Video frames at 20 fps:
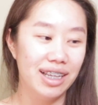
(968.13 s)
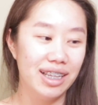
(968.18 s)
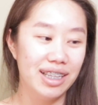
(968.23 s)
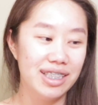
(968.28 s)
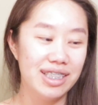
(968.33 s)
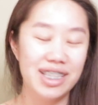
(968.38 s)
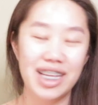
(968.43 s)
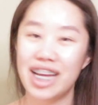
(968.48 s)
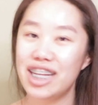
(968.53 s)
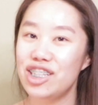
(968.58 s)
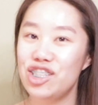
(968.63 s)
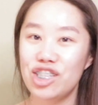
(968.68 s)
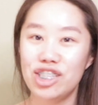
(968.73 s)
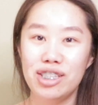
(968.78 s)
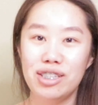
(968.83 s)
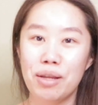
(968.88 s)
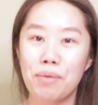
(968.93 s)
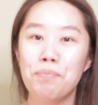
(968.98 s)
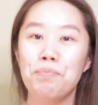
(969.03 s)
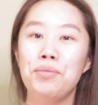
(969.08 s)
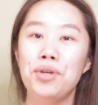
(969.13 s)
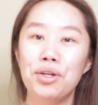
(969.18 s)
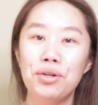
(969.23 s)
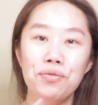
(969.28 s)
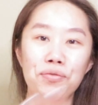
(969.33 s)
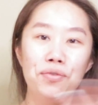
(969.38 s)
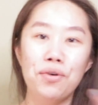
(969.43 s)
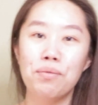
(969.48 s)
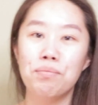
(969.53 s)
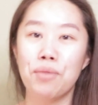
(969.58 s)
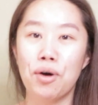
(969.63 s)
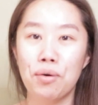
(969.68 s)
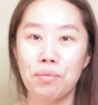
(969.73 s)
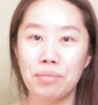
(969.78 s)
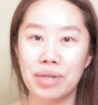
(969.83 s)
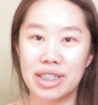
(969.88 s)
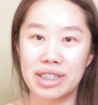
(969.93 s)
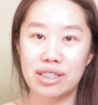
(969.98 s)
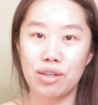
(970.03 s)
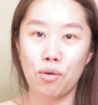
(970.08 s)
that just beautiful
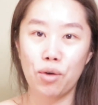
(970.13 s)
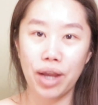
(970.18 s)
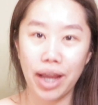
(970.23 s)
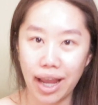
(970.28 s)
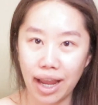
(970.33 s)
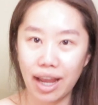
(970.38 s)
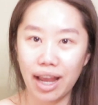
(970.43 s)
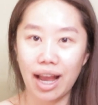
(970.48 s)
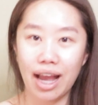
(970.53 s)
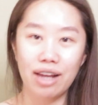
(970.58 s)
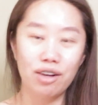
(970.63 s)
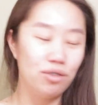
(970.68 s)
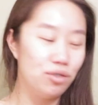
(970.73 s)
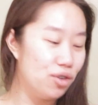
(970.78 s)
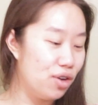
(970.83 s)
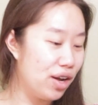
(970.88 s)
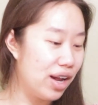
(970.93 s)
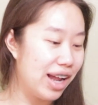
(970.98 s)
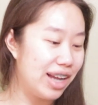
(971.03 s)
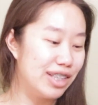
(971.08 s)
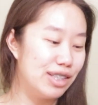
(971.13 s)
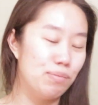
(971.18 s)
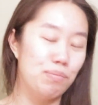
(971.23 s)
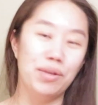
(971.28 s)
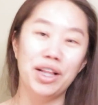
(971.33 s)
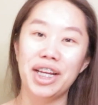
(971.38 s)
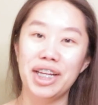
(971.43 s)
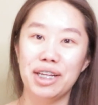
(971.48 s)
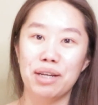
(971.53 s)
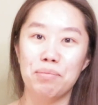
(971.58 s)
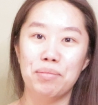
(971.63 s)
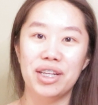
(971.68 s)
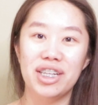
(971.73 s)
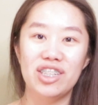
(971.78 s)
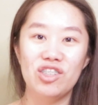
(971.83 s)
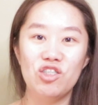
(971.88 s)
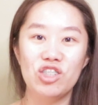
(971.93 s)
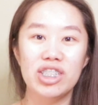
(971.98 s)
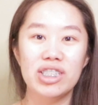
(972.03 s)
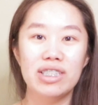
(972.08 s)
moments. Okay, I don't know how to explain it, but
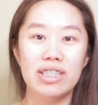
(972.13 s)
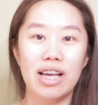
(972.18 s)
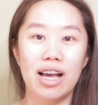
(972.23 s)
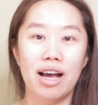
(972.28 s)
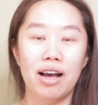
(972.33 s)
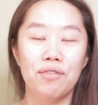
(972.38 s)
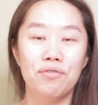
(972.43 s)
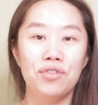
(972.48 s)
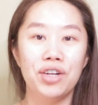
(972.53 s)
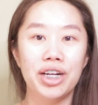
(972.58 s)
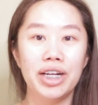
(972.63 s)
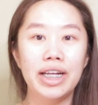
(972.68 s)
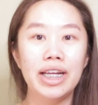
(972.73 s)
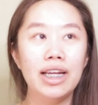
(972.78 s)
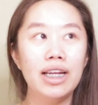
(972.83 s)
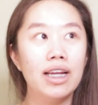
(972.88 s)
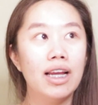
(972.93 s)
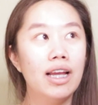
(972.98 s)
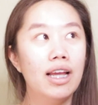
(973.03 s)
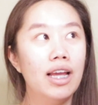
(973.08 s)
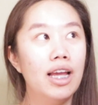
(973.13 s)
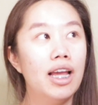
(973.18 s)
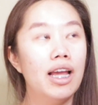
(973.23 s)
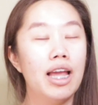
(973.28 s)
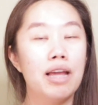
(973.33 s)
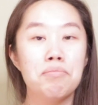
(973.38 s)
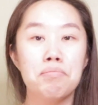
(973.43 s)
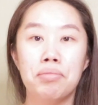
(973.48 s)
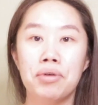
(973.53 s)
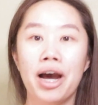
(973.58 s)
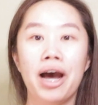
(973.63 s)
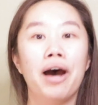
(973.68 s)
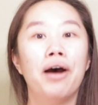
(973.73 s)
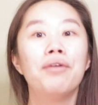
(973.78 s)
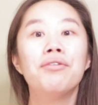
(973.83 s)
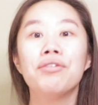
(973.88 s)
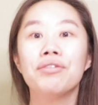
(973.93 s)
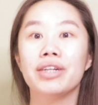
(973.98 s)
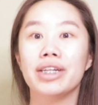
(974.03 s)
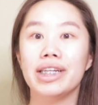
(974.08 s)
it's just very
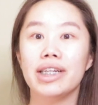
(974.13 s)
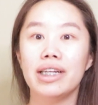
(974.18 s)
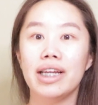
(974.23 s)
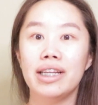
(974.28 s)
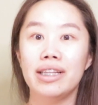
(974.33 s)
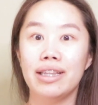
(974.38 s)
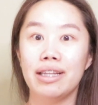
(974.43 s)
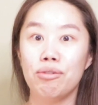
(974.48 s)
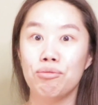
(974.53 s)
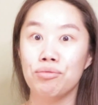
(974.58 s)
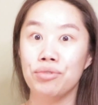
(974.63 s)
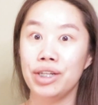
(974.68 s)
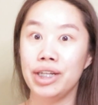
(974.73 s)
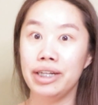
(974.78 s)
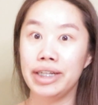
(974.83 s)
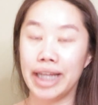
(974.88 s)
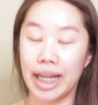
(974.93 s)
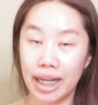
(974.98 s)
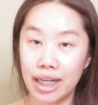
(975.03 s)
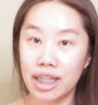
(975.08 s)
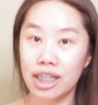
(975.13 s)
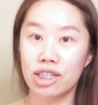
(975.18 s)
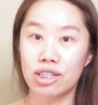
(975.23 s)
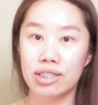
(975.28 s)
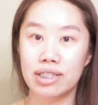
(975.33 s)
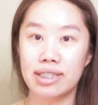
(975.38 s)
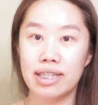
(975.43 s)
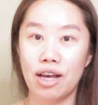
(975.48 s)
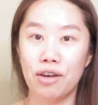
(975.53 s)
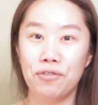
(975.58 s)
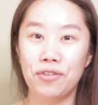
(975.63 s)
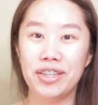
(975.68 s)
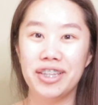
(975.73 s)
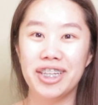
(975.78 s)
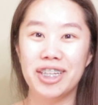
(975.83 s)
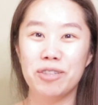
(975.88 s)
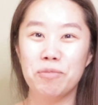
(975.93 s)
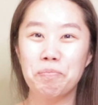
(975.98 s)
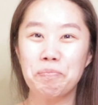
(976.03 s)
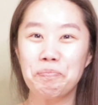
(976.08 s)
empowering and like regaining yourself. And
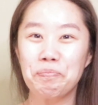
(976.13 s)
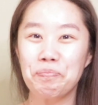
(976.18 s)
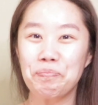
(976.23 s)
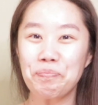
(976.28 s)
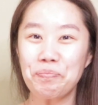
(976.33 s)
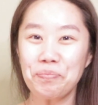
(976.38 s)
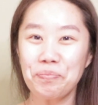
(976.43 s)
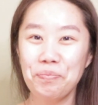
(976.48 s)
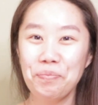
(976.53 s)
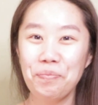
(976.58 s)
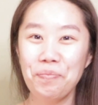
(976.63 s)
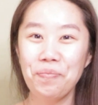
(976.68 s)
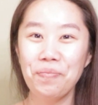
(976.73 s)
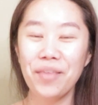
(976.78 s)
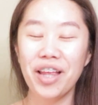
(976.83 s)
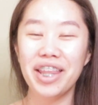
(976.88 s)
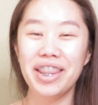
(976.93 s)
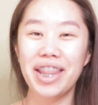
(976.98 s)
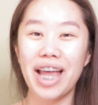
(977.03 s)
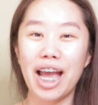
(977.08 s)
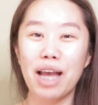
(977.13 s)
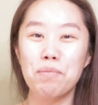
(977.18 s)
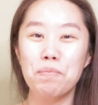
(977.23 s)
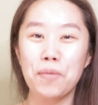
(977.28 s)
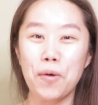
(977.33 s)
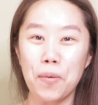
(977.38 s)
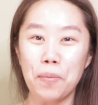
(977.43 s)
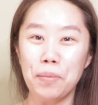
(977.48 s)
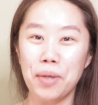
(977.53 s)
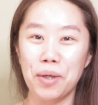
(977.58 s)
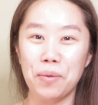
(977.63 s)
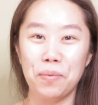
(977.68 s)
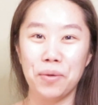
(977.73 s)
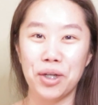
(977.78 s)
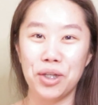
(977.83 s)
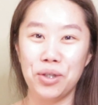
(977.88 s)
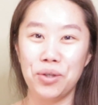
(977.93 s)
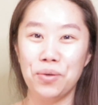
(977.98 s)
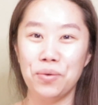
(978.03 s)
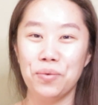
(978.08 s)
then that moment
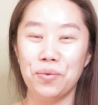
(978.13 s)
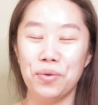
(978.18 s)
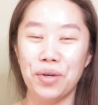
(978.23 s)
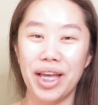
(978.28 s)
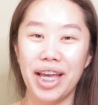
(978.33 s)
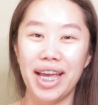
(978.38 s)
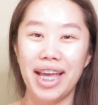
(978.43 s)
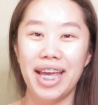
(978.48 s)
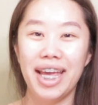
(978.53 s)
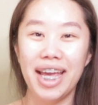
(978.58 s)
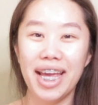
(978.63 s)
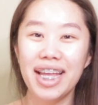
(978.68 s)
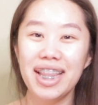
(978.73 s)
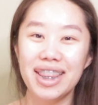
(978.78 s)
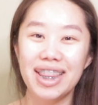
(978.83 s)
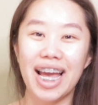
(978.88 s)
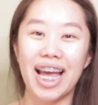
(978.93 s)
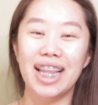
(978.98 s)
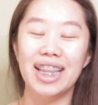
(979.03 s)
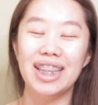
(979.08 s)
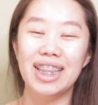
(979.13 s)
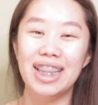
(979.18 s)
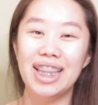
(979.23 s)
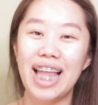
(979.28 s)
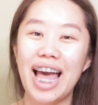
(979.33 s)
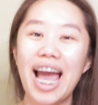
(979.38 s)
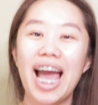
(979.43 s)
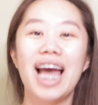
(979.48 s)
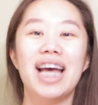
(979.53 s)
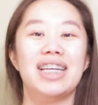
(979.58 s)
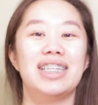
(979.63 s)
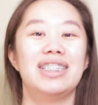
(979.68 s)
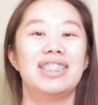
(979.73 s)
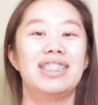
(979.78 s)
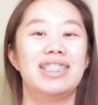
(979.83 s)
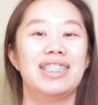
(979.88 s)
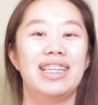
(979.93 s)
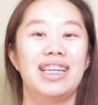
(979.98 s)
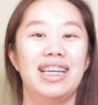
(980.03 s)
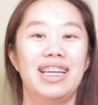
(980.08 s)
where you hit that
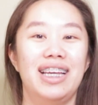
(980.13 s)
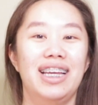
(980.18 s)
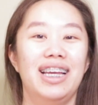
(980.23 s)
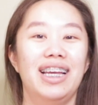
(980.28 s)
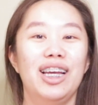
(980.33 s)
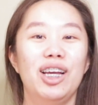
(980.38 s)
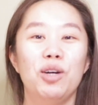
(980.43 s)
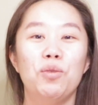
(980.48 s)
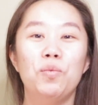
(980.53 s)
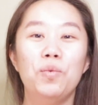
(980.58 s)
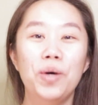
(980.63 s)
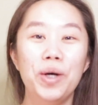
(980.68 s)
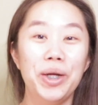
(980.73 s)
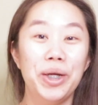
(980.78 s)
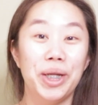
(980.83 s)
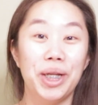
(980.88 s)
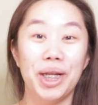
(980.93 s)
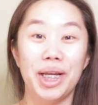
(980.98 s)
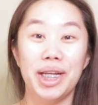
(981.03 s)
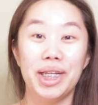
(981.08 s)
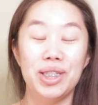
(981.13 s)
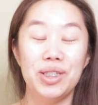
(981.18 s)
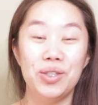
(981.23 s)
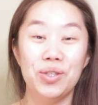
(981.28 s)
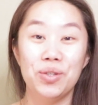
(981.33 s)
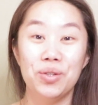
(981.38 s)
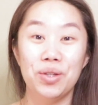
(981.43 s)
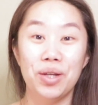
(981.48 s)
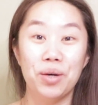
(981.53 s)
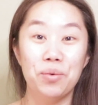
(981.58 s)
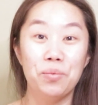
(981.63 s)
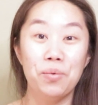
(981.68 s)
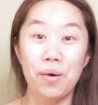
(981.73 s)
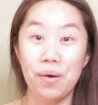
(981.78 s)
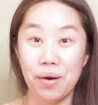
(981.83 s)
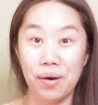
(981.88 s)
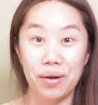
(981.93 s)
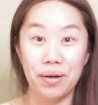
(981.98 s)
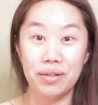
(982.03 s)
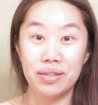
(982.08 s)
last wood into the
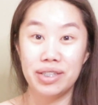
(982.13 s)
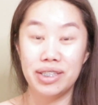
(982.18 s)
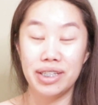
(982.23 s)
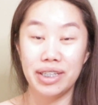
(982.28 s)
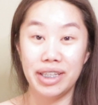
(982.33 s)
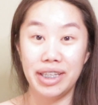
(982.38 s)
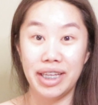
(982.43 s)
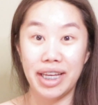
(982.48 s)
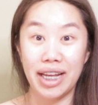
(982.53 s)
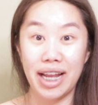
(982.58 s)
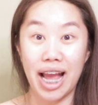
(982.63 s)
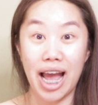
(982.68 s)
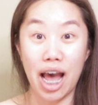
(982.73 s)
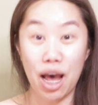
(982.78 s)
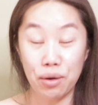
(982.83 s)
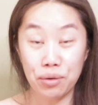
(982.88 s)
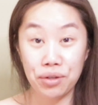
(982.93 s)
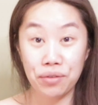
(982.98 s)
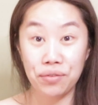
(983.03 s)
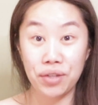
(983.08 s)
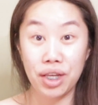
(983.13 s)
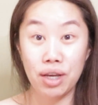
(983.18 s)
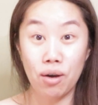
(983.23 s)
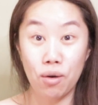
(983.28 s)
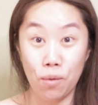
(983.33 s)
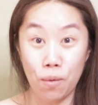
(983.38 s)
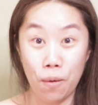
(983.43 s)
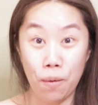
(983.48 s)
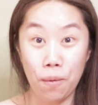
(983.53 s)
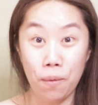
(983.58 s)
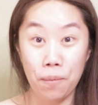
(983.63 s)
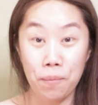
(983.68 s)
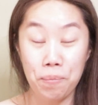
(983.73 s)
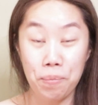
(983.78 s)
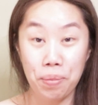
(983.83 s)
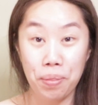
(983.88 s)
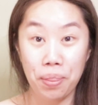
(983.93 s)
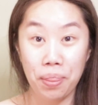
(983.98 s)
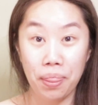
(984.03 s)
wall to get out of the hole,